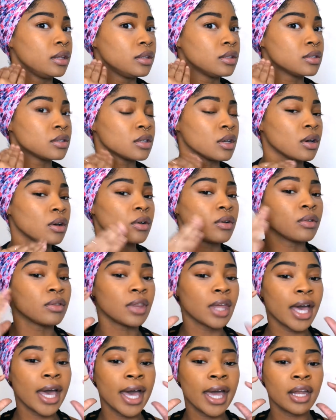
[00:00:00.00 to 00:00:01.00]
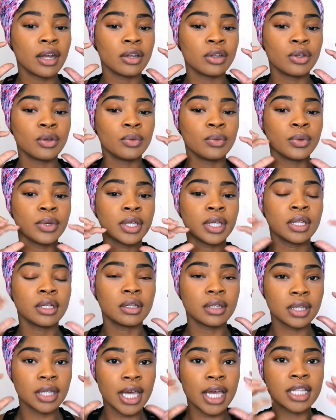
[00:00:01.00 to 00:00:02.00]
So
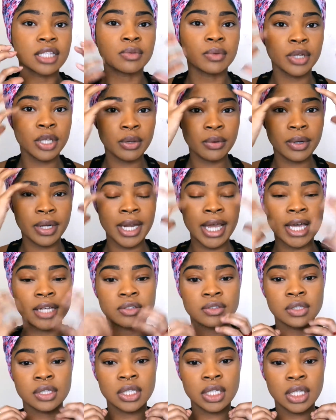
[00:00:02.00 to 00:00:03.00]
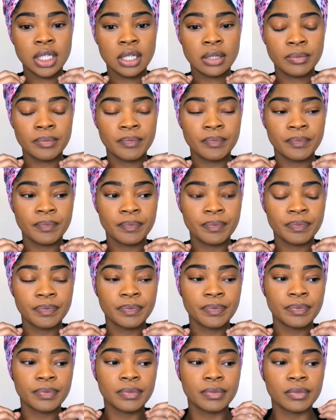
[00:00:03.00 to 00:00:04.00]
that's where you would naturally
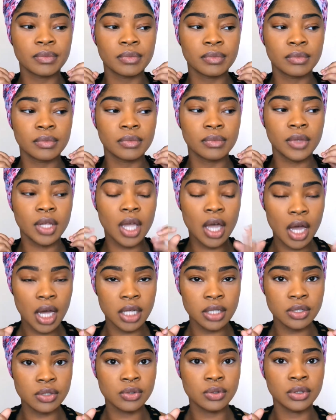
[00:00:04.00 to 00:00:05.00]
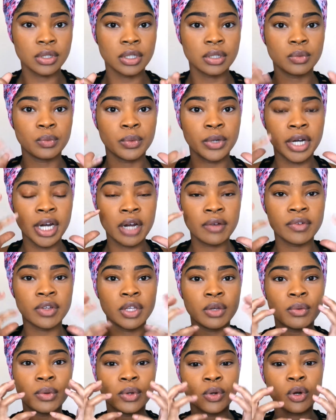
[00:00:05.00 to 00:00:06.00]
contour, wherever
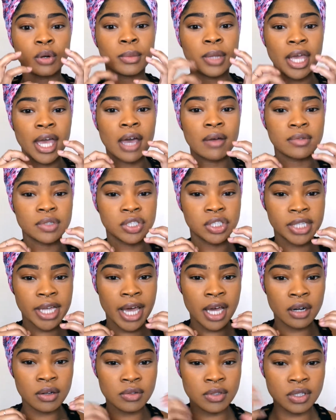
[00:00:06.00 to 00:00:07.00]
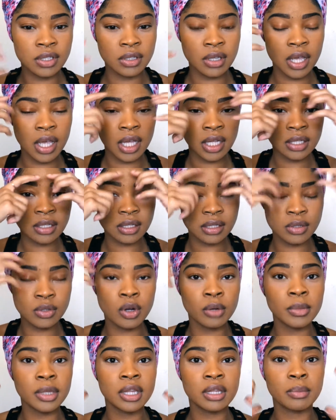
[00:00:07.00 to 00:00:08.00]
you would normally have a shadow. So it's
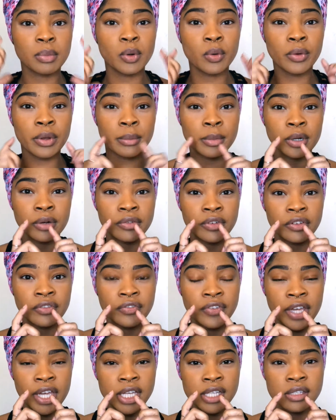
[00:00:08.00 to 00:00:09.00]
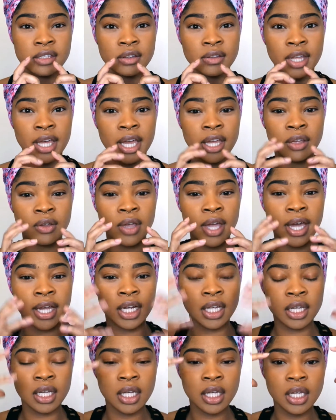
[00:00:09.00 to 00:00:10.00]
normally the perimeter of your face, so that you kind
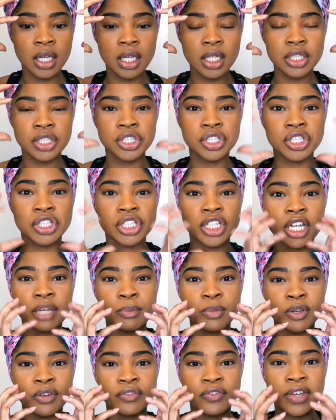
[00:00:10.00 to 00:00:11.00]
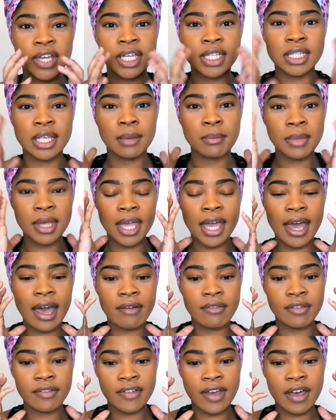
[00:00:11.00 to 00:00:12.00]
of shape your face. Like me, I
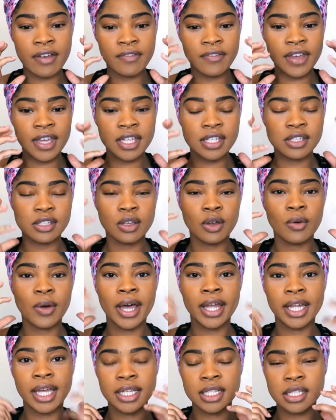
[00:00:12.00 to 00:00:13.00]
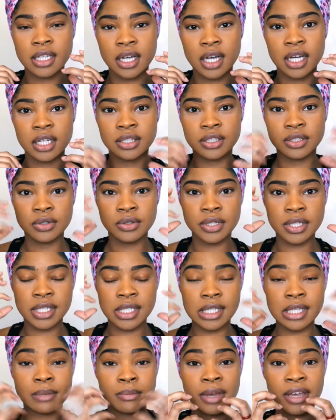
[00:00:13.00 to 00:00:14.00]
have a fat face, so I like to contour to
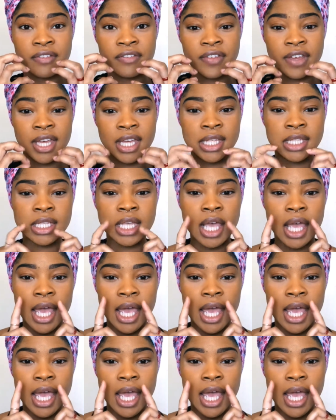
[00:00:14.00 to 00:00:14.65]
slim my face,